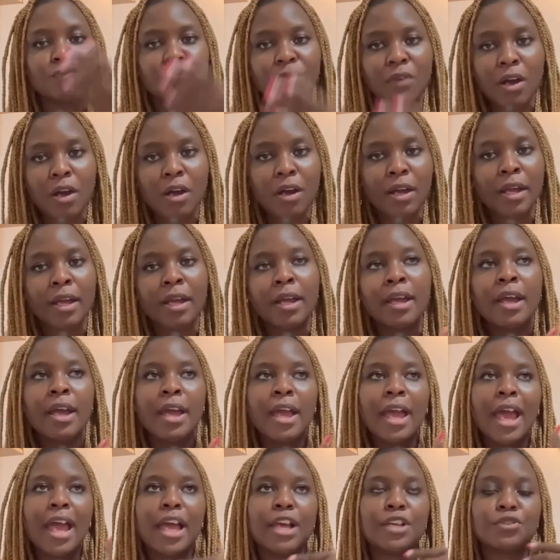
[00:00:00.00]
wrong
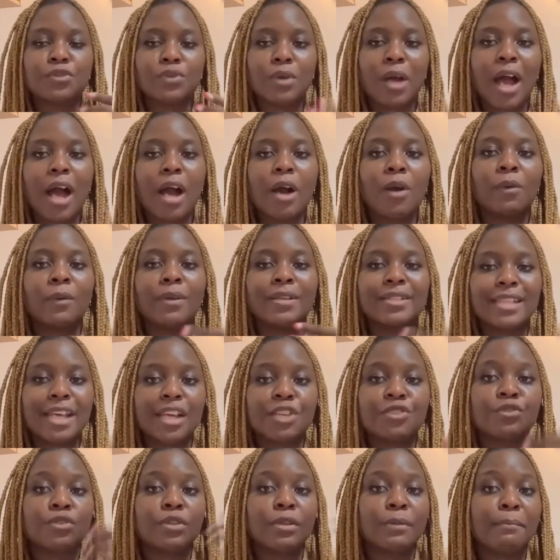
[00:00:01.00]
as to how it's
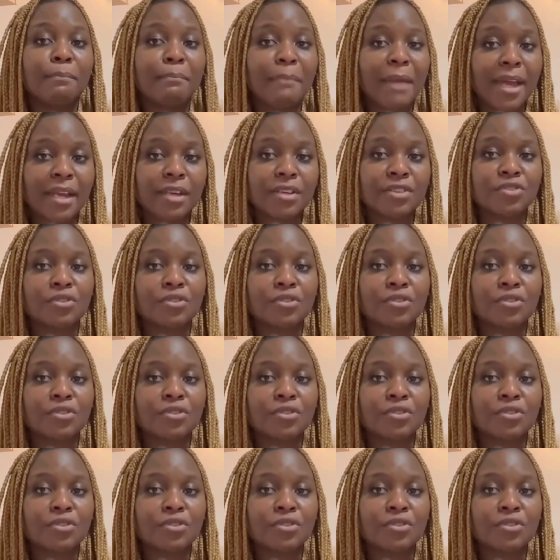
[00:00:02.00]
actually meant.